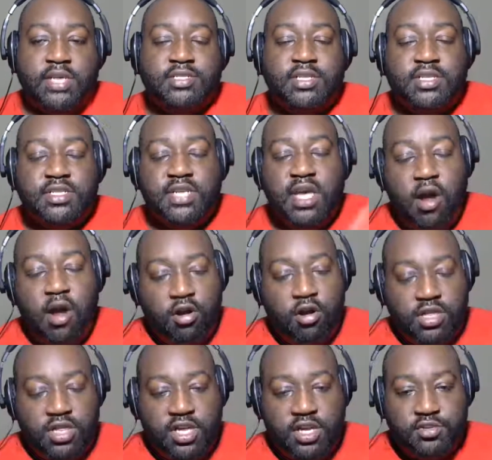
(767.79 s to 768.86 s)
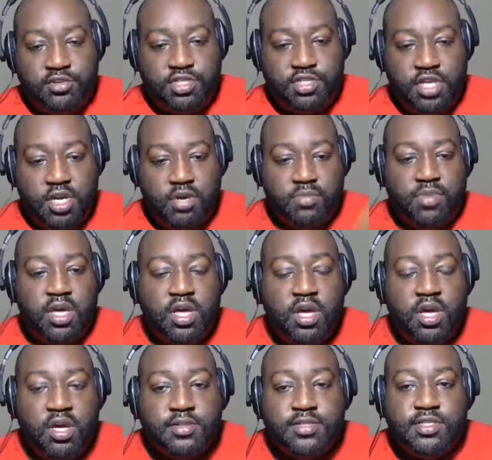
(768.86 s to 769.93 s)
leadership
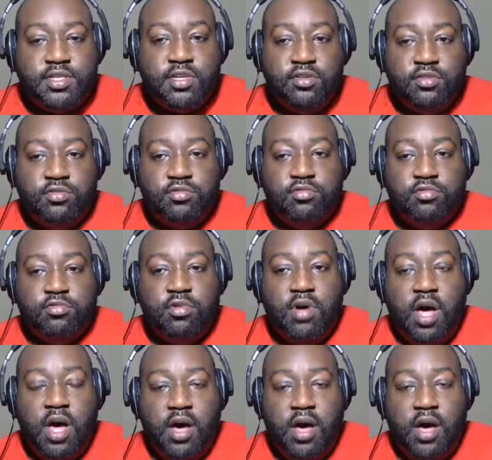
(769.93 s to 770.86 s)
to